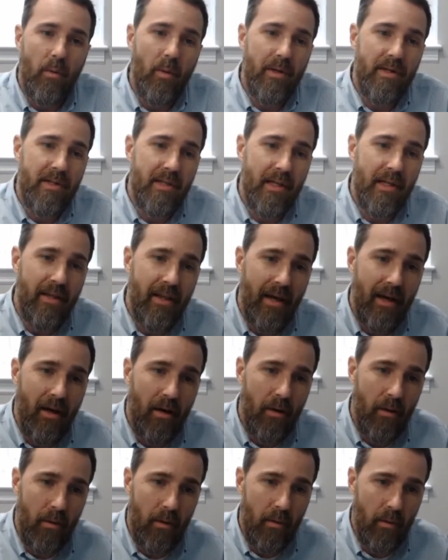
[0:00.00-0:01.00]
We see
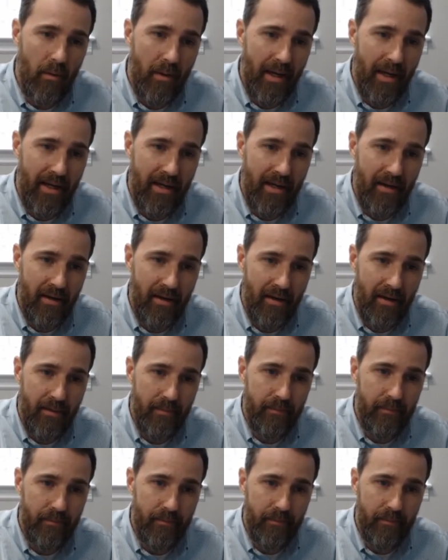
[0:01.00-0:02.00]
that hole right
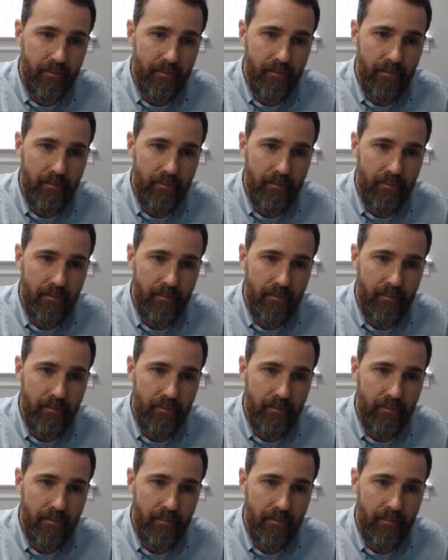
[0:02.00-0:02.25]
here.